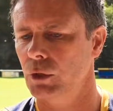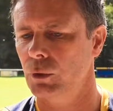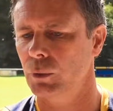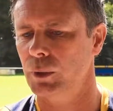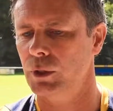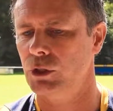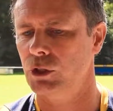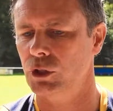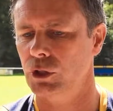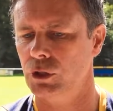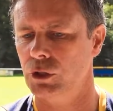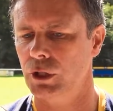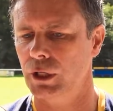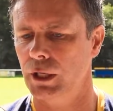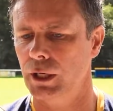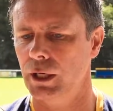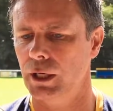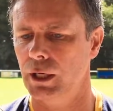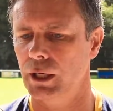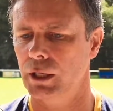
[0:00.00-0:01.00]
we should
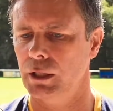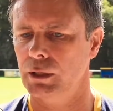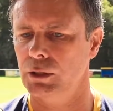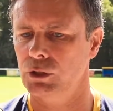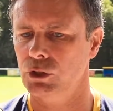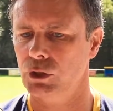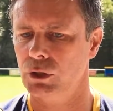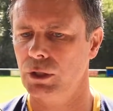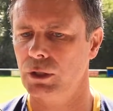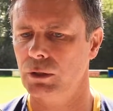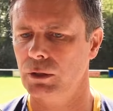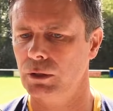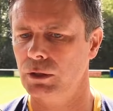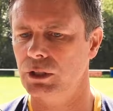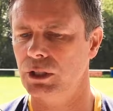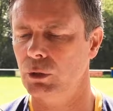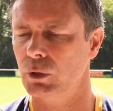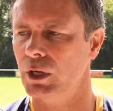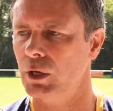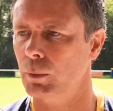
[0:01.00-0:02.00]
uh, should
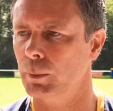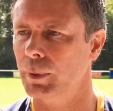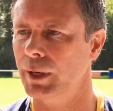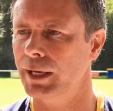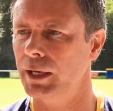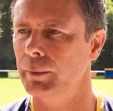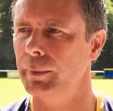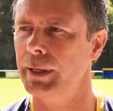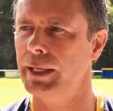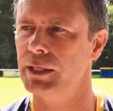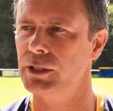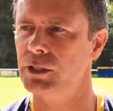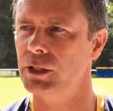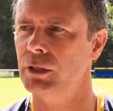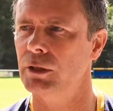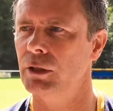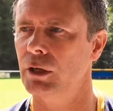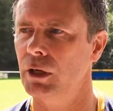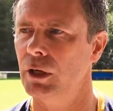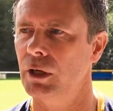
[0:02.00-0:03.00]
still get plenty of minutes
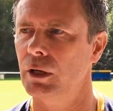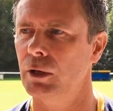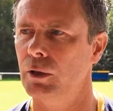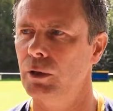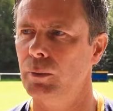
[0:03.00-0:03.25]
in uh,